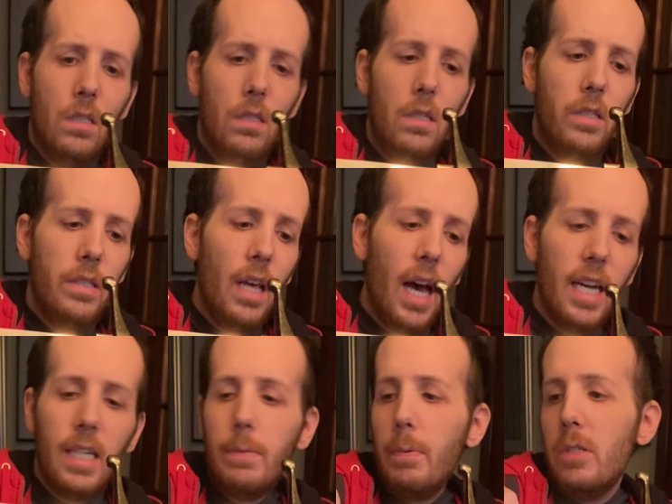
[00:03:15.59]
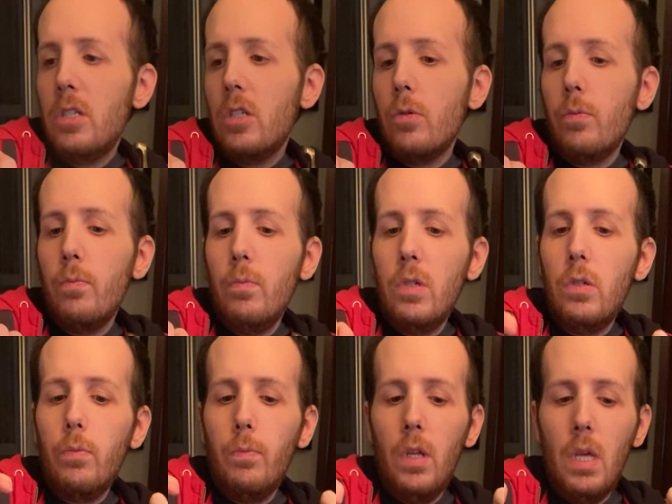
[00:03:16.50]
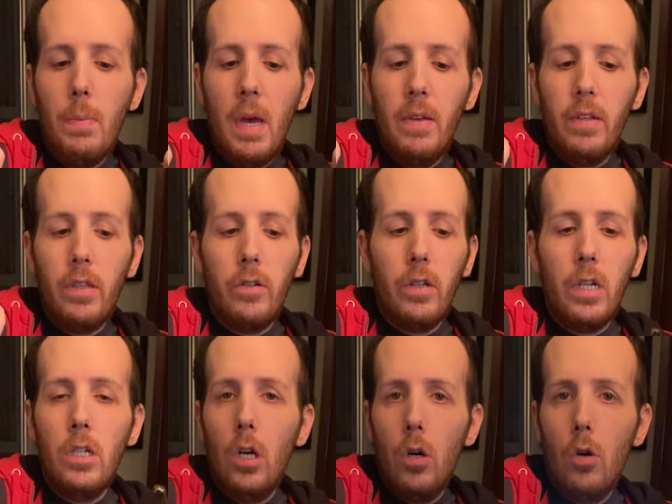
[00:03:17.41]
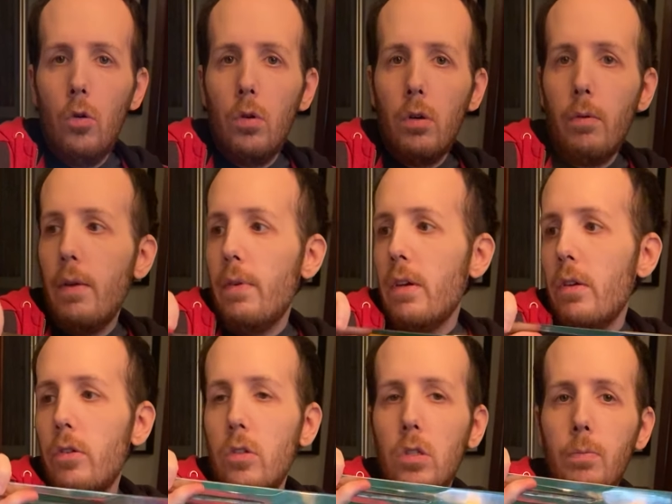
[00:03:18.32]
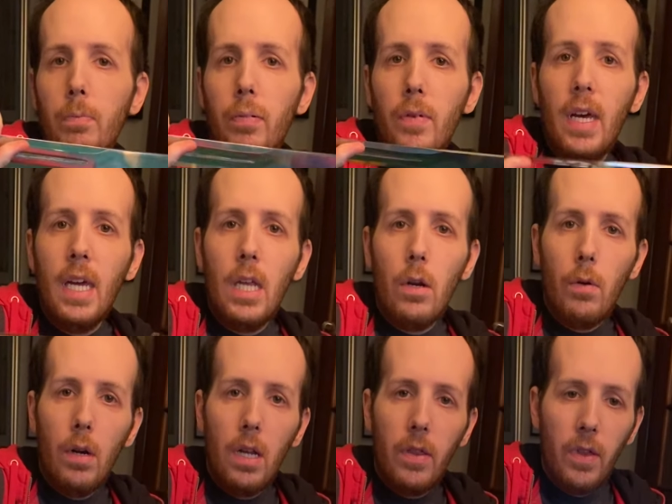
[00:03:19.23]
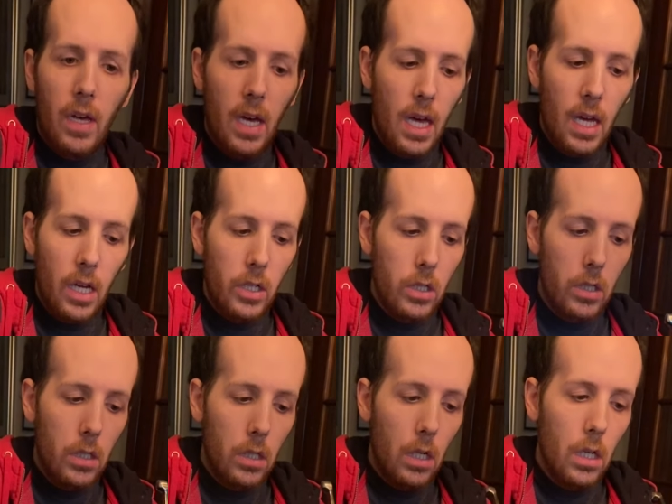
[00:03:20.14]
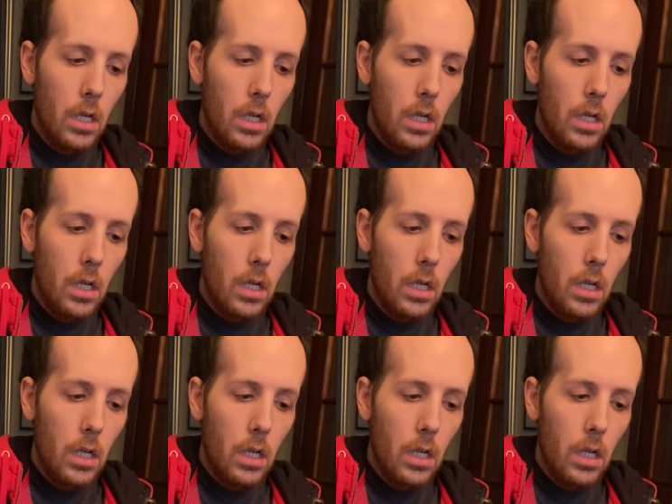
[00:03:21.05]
It's nice, but it's just really basic. There's like no engravings on the blade or anything. Right. It's just